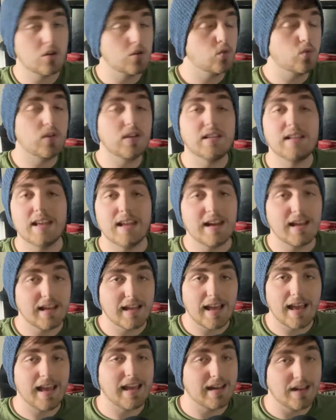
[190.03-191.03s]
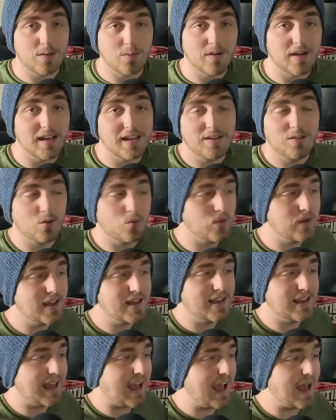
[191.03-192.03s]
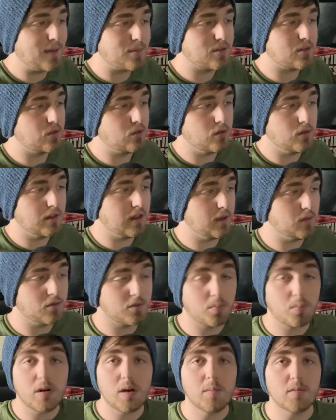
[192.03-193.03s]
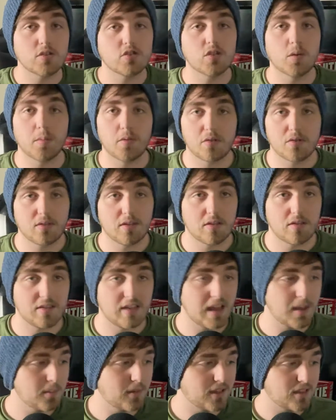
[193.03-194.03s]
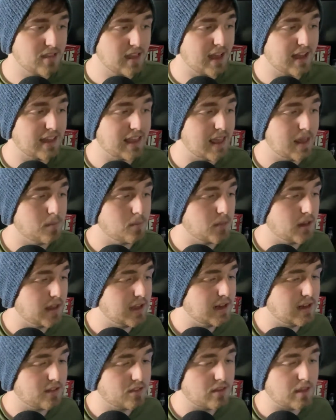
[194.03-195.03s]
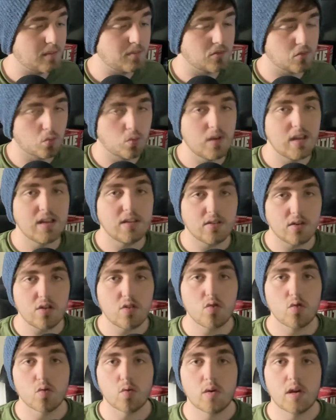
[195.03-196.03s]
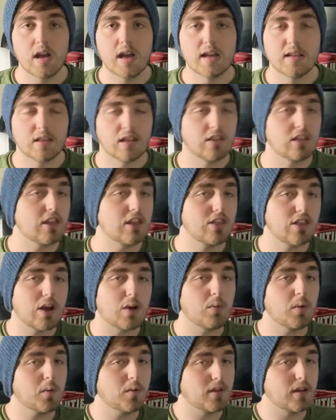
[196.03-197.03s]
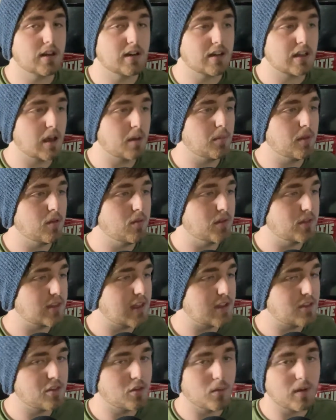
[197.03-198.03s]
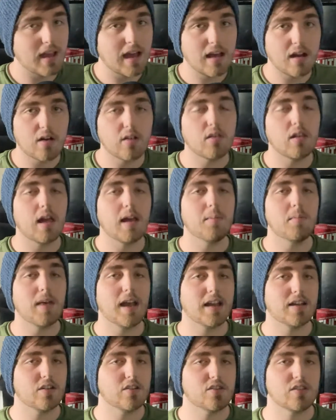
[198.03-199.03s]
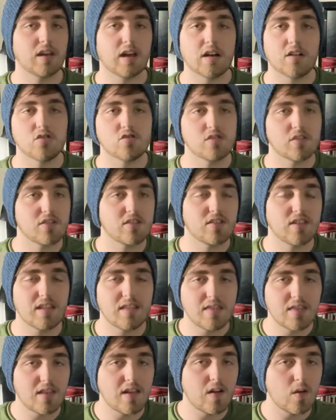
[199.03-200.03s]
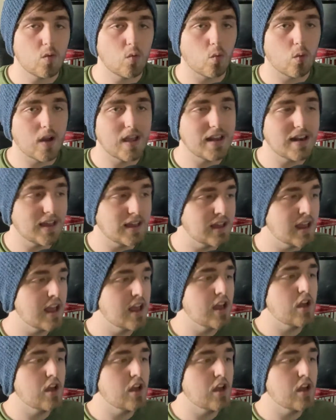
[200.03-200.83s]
we did it anyway. It was pretty much almost the same exact game plan, except we knew that they thought we were going to come in with that. So we had our linebackers kind of just sitting there waiting,